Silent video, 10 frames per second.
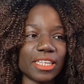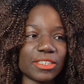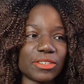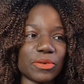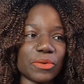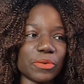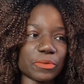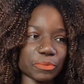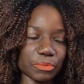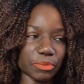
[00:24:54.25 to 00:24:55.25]

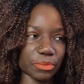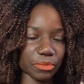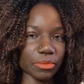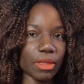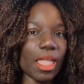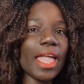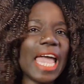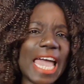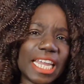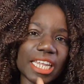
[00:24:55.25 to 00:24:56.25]
So,
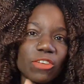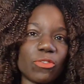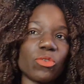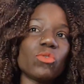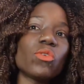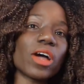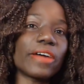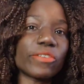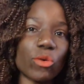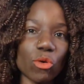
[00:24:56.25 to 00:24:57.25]
and if you
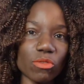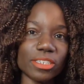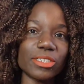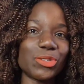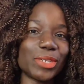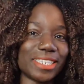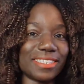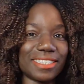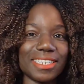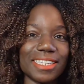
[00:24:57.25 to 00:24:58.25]
are over
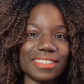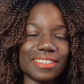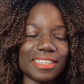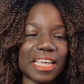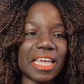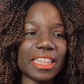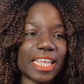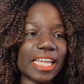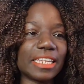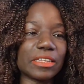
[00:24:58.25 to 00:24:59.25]
26,
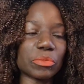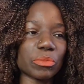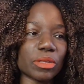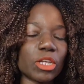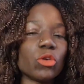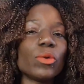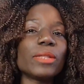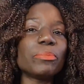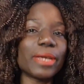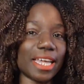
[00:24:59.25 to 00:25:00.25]
then you
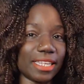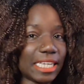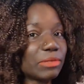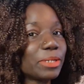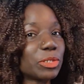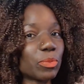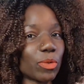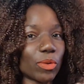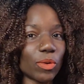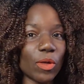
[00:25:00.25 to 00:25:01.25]
will pay a little bit
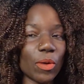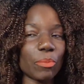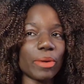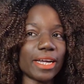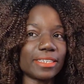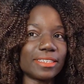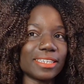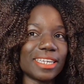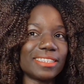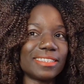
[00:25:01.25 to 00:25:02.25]
more, but
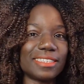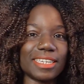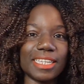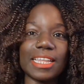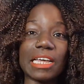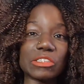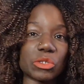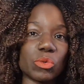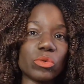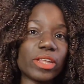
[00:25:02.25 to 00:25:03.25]
it's still as
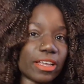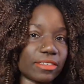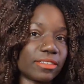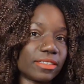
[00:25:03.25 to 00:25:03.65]
good as